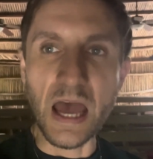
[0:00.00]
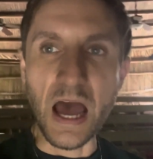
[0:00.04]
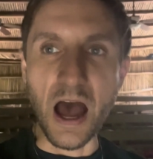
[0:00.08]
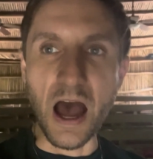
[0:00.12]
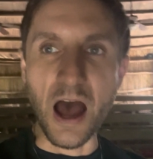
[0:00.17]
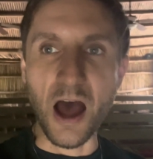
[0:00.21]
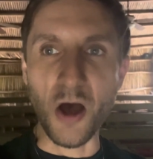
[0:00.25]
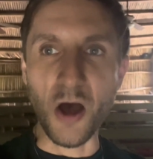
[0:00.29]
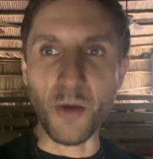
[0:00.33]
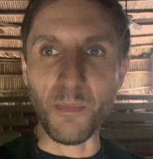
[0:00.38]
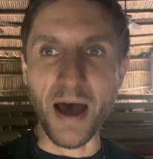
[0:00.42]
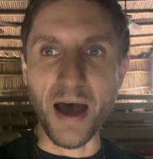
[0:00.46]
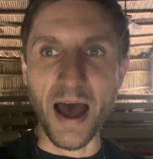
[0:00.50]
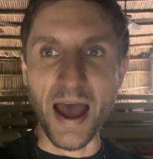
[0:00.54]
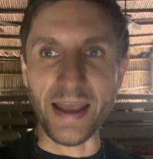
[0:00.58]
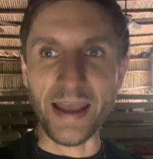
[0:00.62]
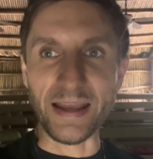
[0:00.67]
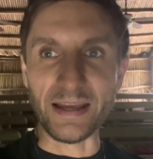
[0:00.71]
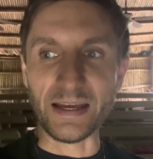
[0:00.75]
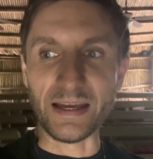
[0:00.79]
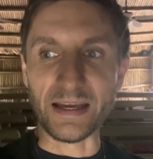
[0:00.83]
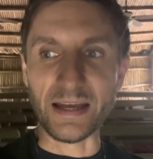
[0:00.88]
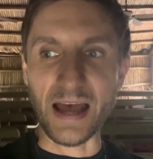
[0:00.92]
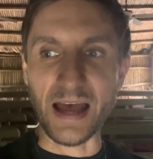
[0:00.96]
um,
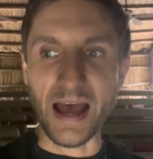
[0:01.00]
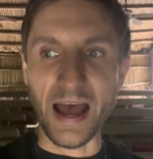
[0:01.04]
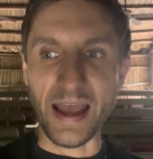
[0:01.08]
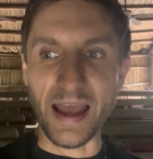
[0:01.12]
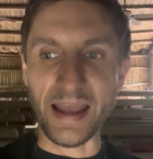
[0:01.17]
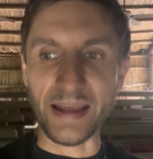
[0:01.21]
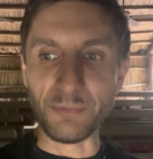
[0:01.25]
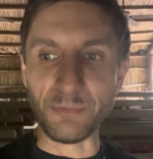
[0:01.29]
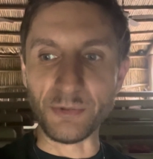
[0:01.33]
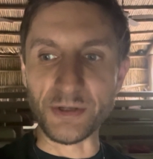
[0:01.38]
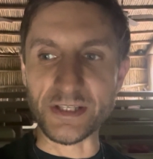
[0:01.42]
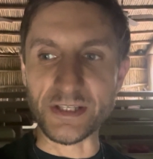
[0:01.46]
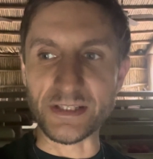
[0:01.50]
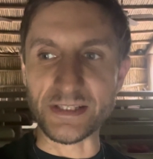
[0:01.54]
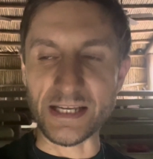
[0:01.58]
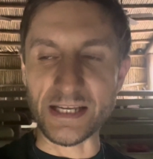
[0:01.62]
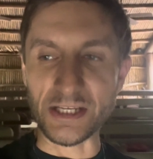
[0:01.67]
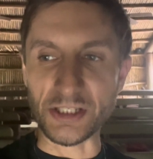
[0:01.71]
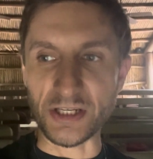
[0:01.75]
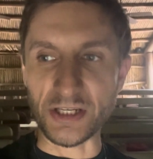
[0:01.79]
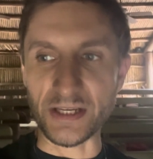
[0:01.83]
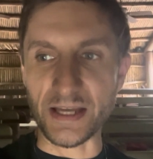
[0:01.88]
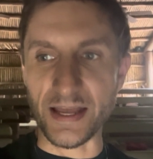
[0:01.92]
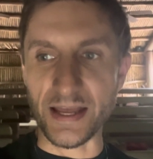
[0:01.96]
I I was
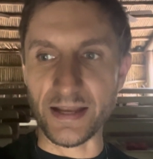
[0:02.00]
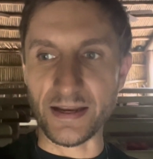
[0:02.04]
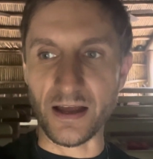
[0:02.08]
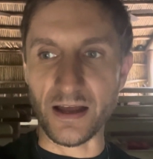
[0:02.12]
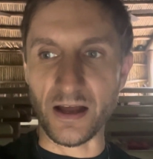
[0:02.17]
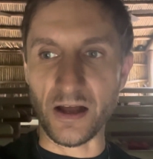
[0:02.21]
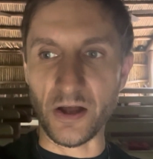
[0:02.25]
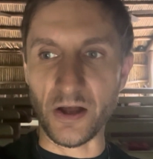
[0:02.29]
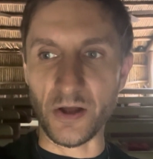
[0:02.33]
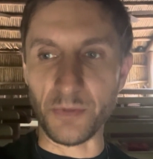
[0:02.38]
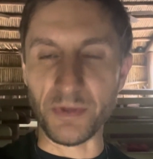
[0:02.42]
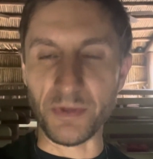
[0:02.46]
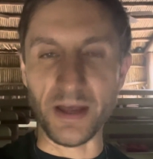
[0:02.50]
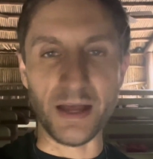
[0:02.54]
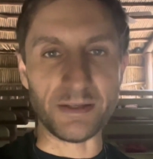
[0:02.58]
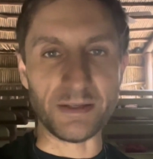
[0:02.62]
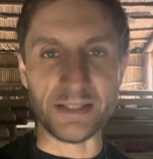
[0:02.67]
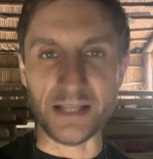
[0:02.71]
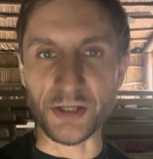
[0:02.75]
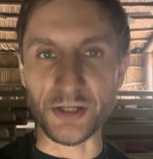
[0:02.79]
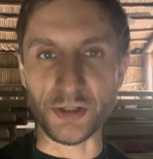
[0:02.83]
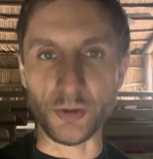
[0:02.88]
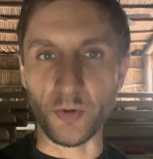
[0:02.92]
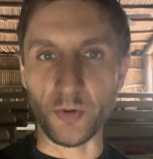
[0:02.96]
teaching at um,
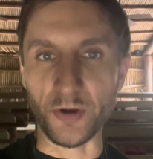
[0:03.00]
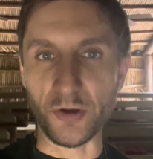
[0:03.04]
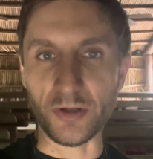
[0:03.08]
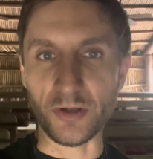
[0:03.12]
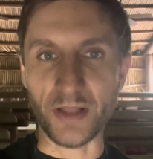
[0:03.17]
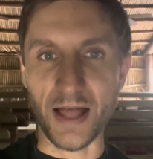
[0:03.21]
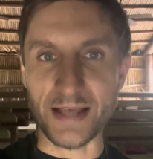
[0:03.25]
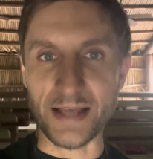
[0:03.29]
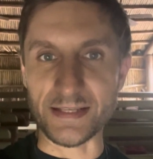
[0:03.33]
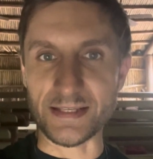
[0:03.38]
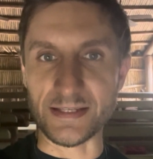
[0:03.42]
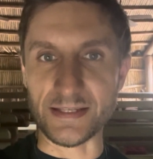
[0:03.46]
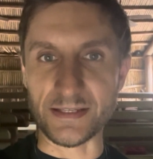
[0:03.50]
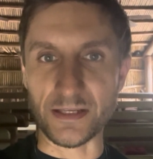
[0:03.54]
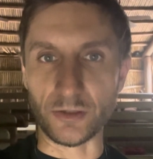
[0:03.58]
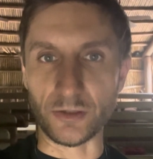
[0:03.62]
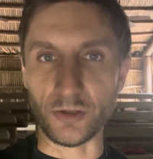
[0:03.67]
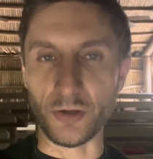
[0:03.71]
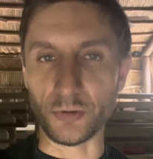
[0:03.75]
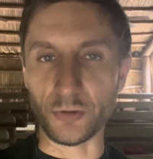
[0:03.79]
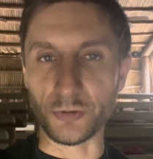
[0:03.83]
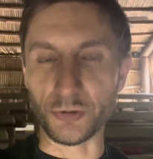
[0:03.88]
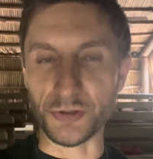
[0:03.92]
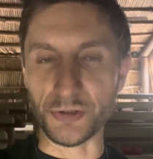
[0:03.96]
essential oil classes at a
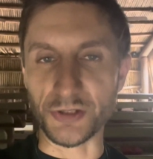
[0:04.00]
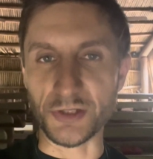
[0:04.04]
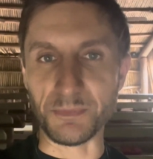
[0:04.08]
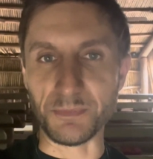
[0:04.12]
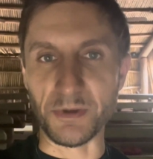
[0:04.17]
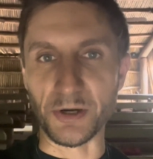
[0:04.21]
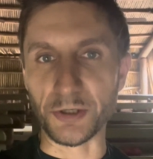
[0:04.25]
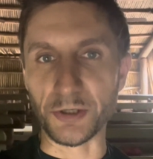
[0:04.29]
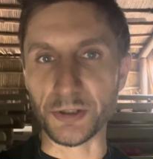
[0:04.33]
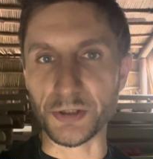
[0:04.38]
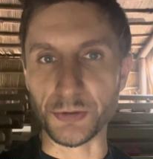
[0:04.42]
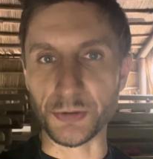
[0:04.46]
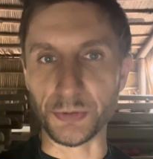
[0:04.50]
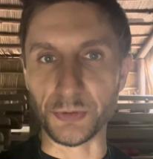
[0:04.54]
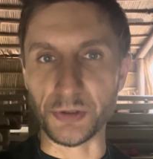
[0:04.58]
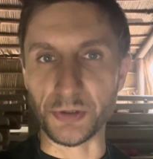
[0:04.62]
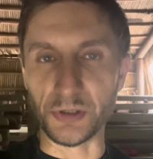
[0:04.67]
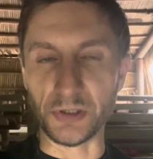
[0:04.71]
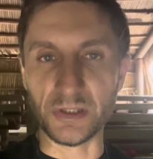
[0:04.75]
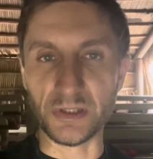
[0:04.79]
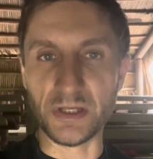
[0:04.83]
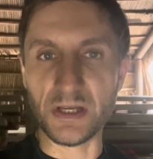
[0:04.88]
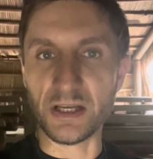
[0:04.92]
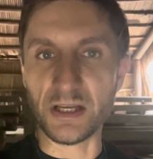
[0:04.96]
local
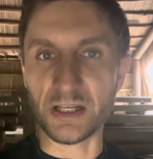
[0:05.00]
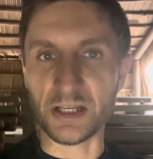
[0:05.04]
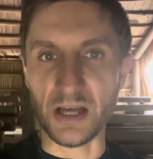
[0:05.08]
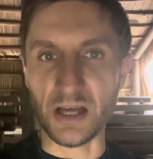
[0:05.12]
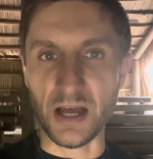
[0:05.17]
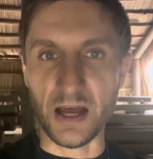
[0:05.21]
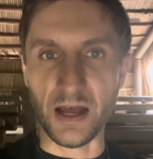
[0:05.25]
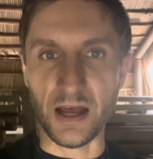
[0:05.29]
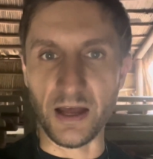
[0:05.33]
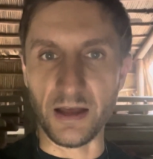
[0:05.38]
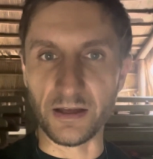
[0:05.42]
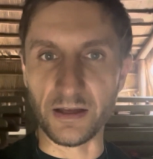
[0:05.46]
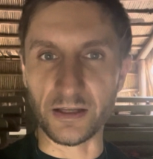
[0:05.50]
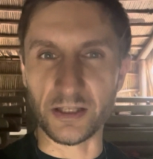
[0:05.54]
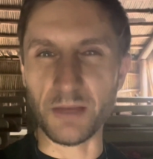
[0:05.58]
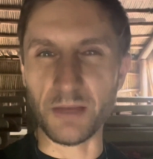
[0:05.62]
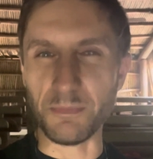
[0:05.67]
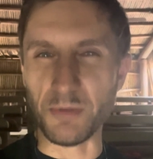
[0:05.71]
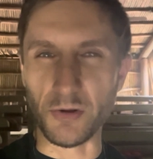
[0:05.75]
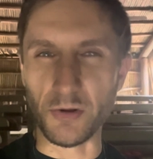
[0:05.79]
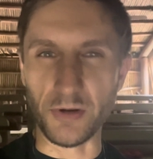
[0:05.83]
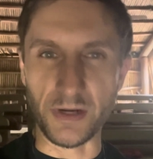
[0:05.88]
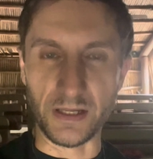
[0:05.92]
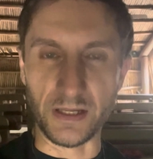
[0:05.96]
spiritual uh,
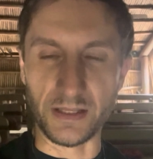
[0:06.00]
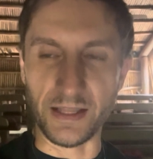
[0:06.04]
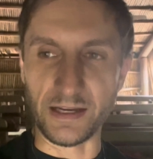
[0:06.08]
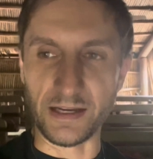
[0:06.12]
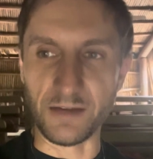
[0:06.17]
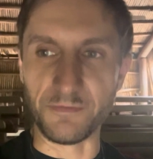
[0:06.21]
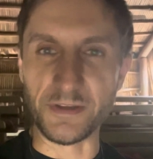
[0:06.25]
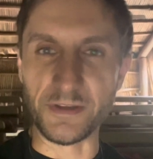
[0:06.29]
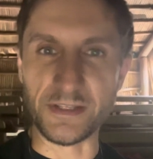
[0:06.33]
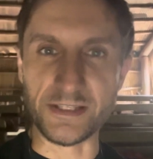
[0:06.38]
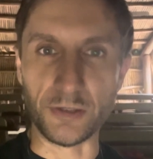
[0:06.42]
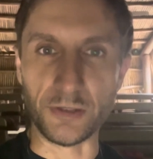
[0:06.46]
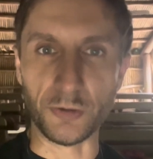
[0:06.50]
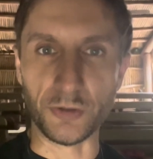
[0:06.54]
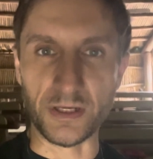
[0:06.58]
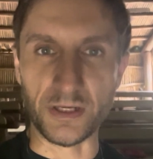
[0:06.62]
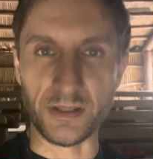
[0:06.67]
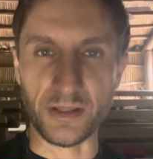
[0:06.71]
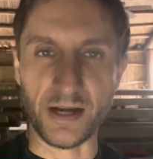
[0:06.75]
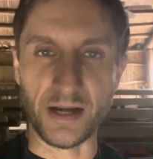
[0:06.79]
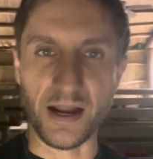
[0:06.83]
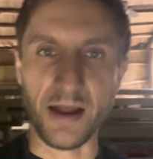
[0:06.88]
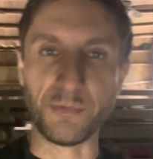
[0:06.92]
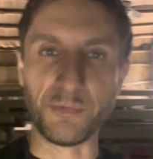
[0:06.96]
community, like a facility
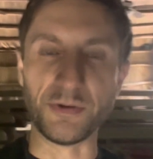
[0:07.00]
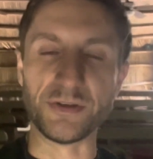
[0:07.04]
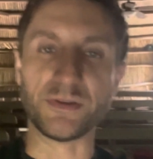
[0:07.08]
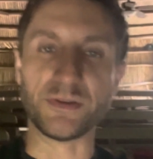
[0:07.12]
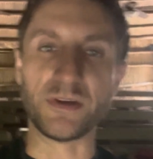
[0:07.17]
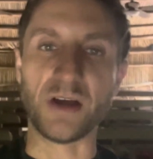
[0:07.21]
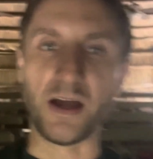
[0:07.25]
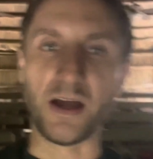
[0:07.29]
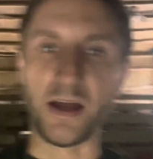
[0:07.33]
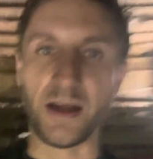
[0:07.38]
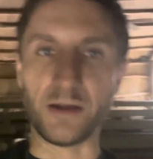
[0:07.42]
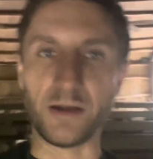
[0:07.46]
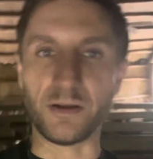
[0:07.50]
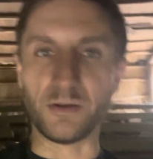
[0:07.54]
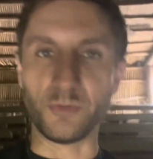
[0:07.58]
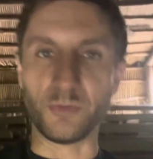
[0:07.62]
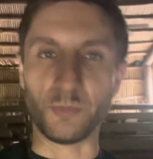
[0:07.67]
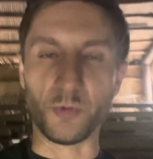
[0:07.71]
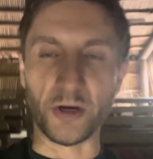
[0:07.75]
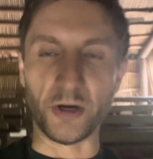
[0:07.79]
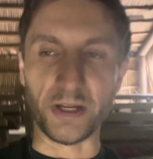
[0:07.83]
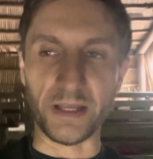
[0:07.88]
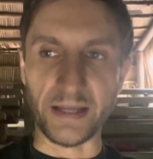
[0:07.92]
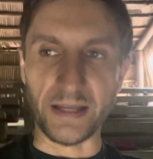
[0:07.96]
that I was uh,
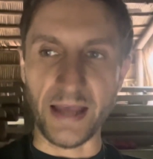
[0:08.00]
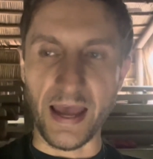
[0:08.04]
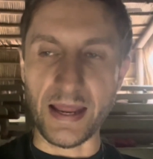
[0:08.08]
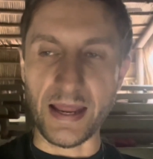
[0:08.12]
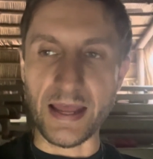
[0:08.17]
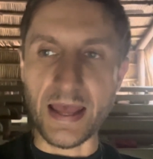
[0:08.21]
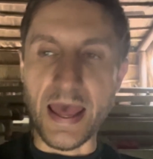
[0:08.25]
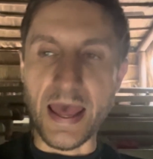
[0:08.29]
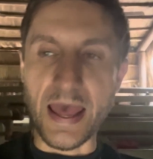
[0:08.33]
working at,